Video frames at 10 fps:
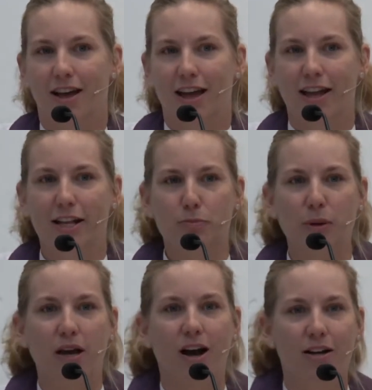And it's
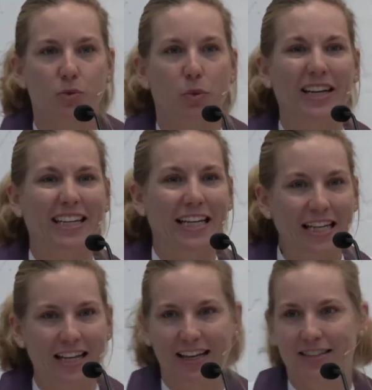because we
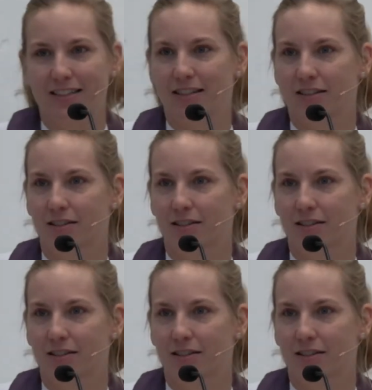need it.